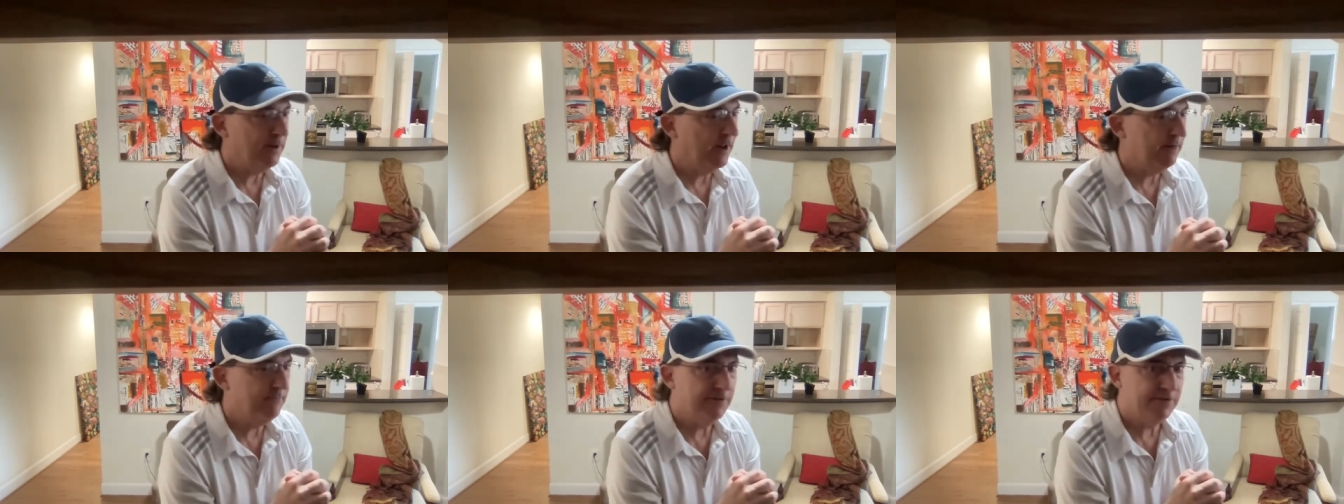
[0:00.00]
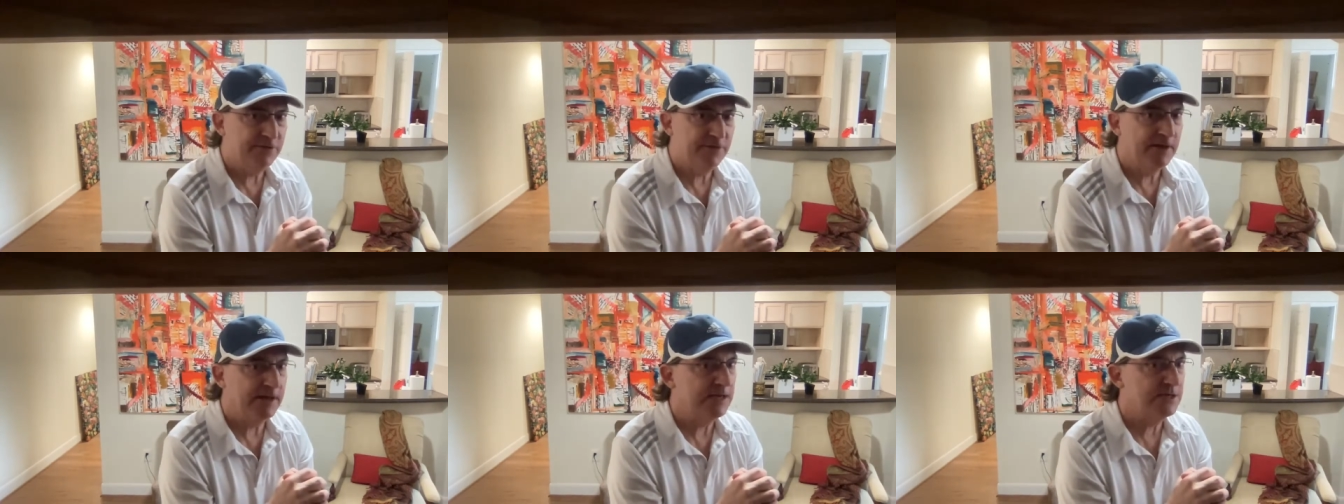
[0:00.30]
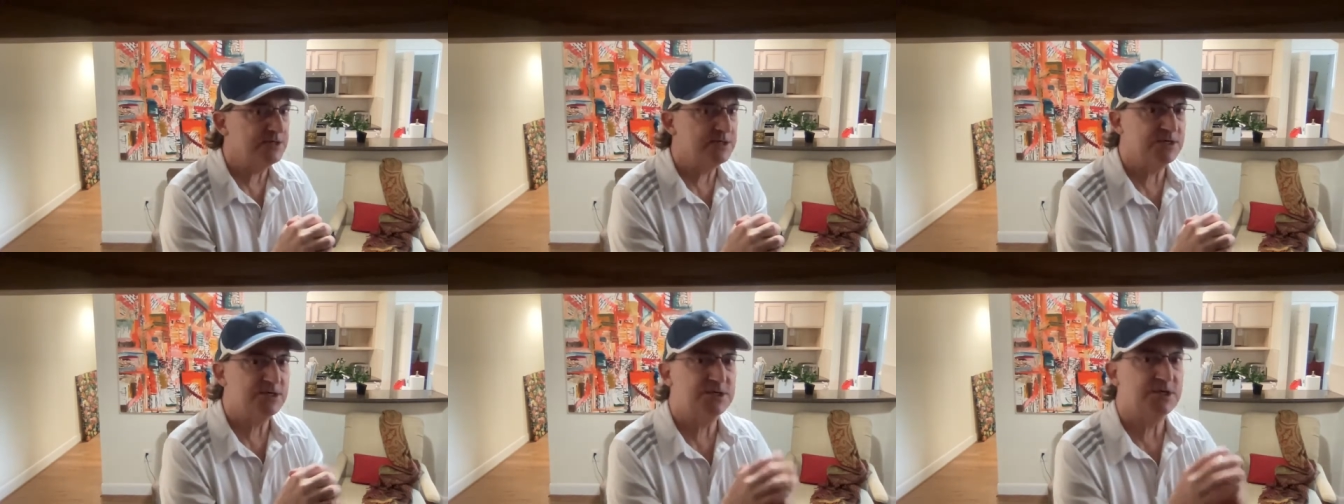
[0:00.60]
everything
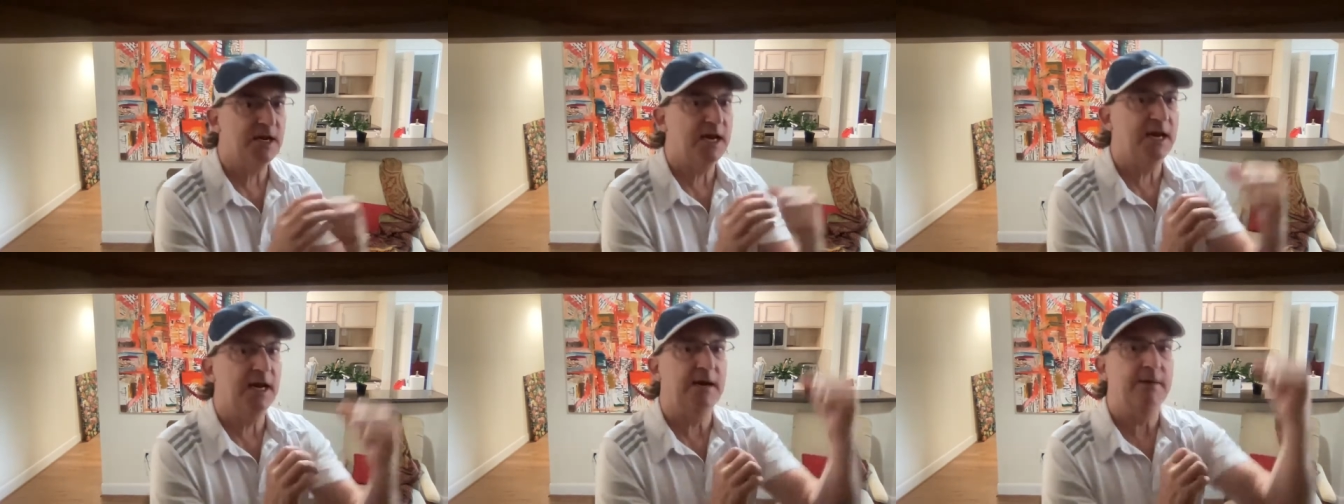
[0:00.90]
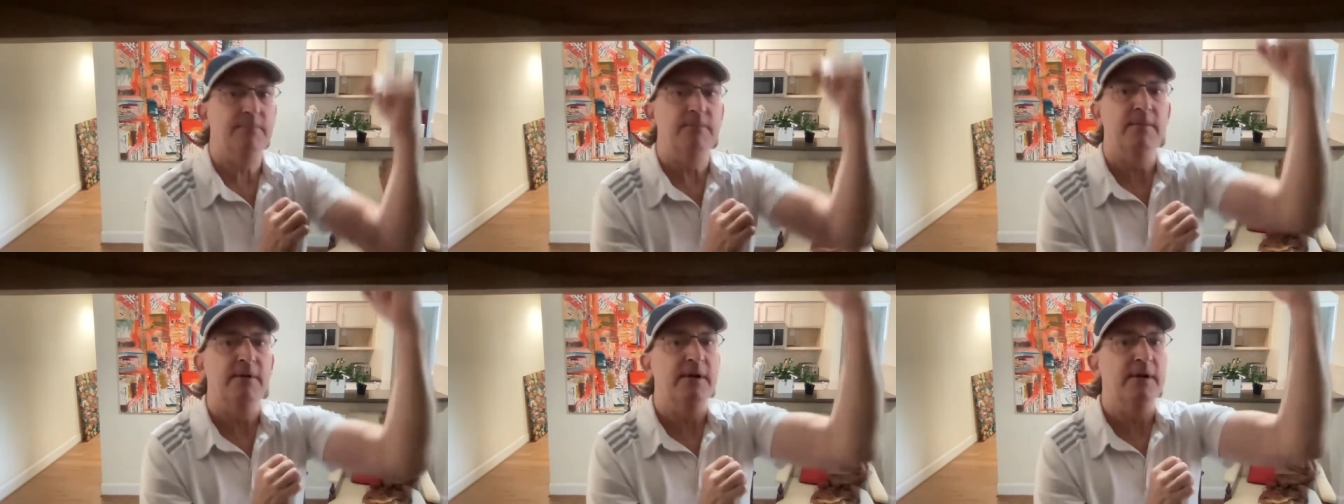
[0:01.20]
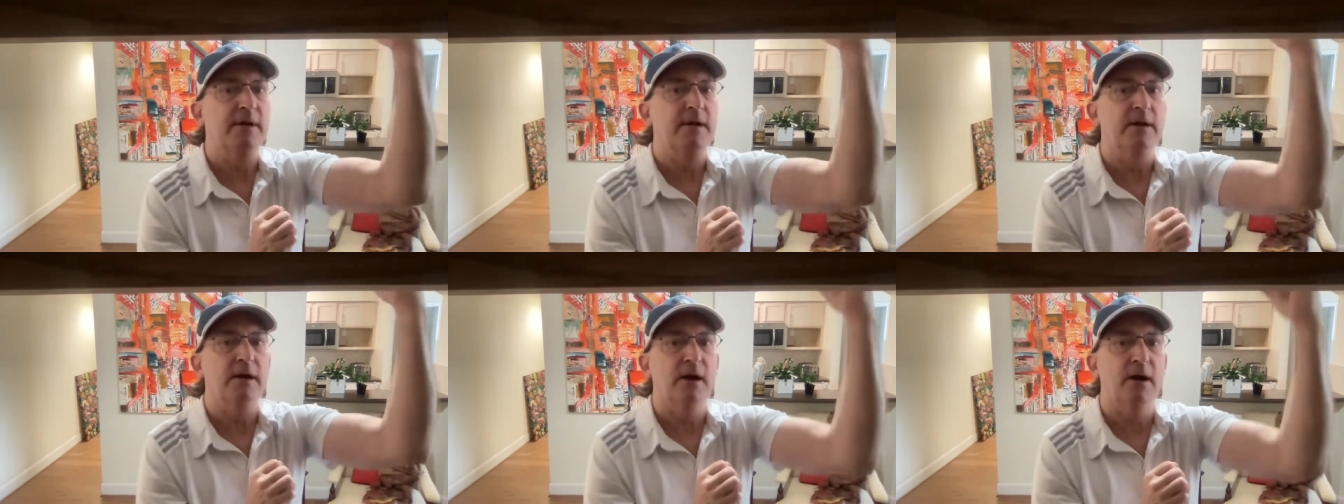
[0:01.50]
is the same.
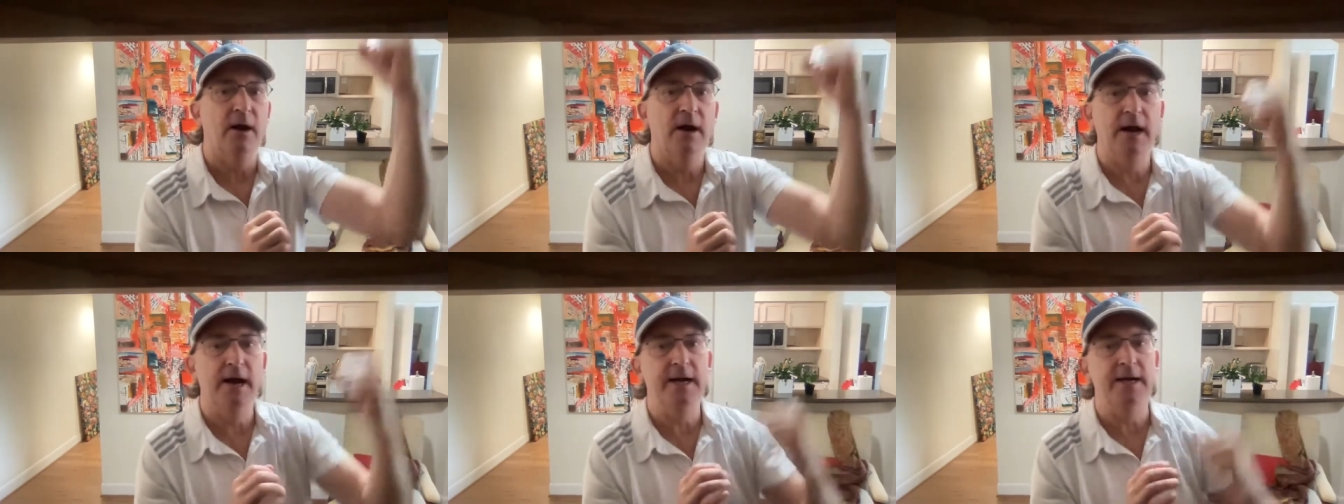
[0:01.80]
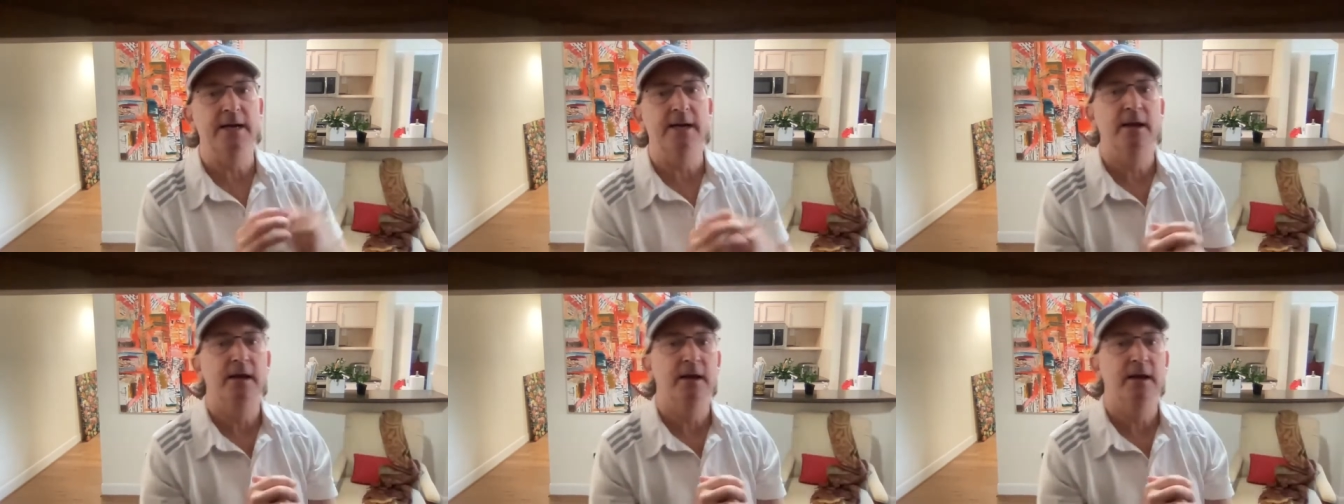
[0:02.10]
All right.